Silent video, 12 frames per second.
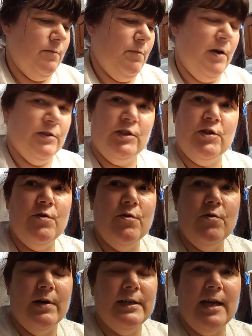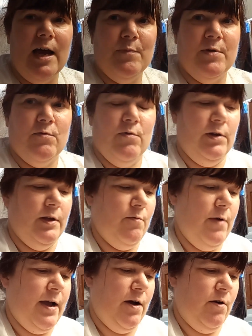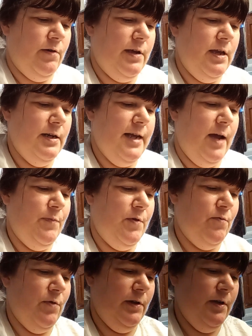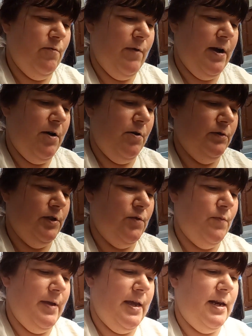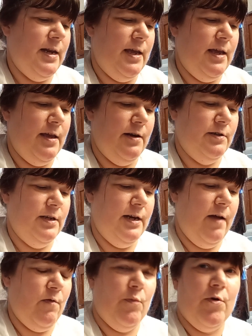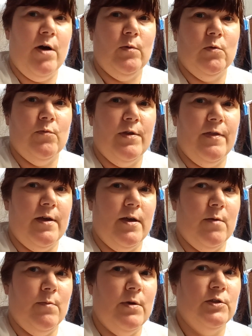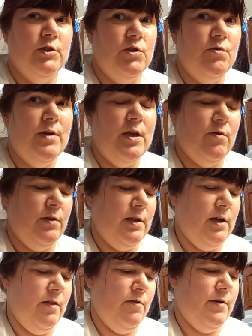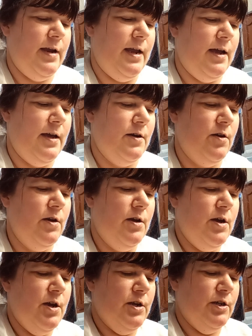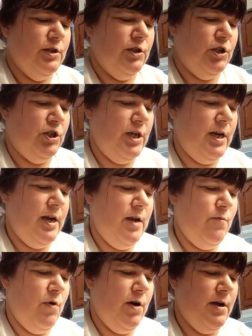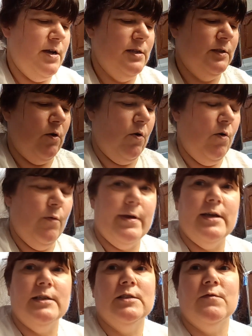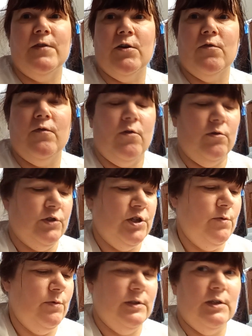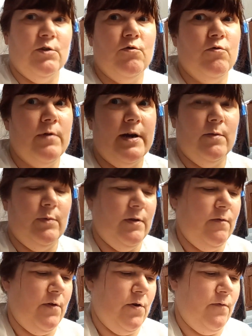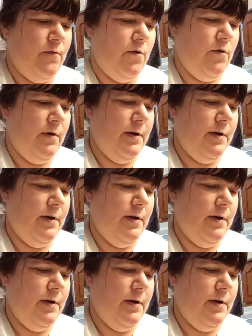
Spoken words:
Masu adapted really well. He adapted really well to being in, didn't have a problem with him. Zuki, on the other hand, she was always fearful. She was incredibly fearful.